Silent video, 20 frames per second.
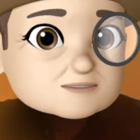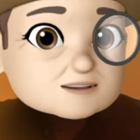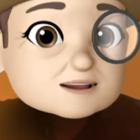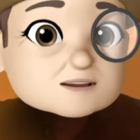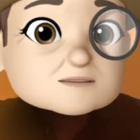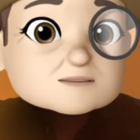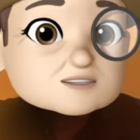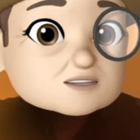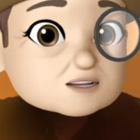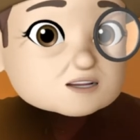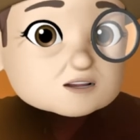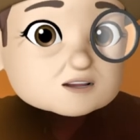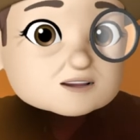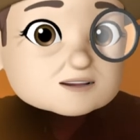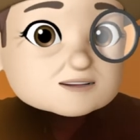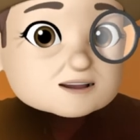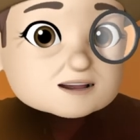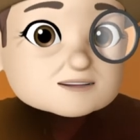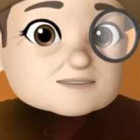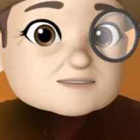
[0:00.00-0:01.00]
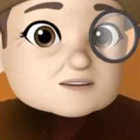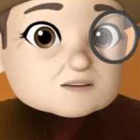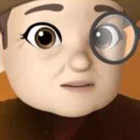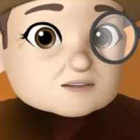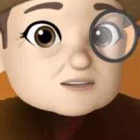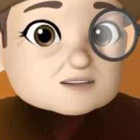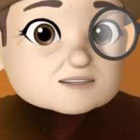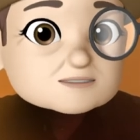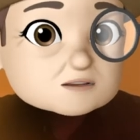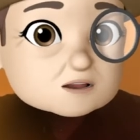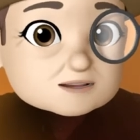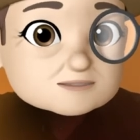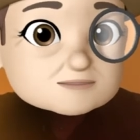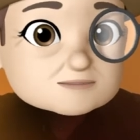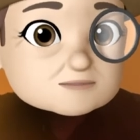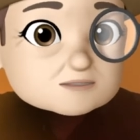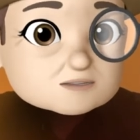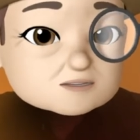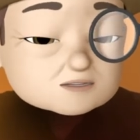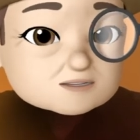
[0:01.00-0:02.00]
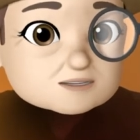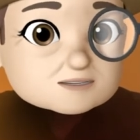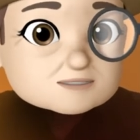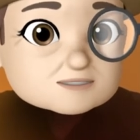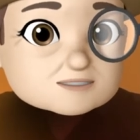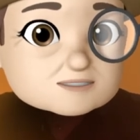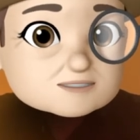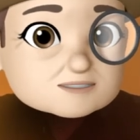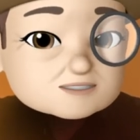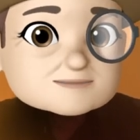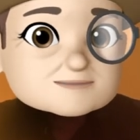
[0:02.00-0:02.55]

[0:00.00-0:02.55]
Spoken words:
a majority of all smartphone users